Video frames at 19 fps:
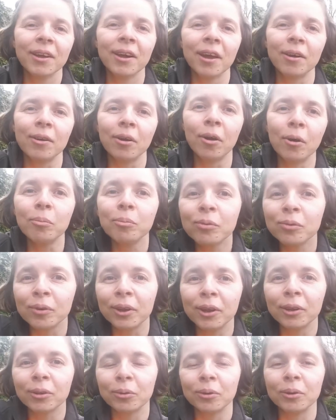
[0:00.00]

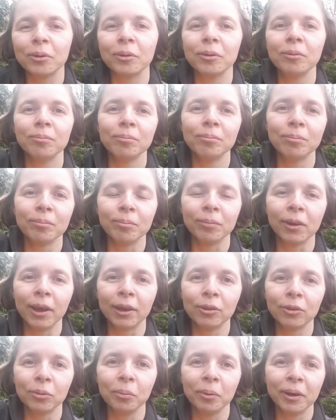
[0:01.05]
hopefully it will
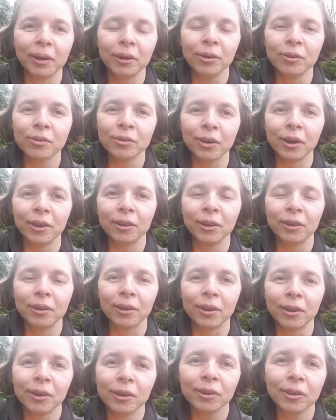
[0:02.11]
get to be illustrated
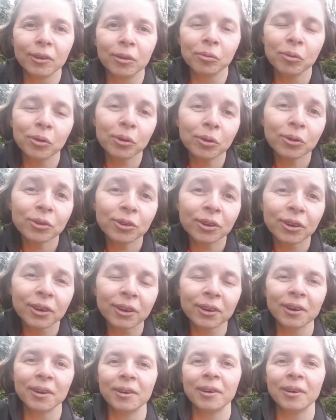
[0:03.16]
in the future,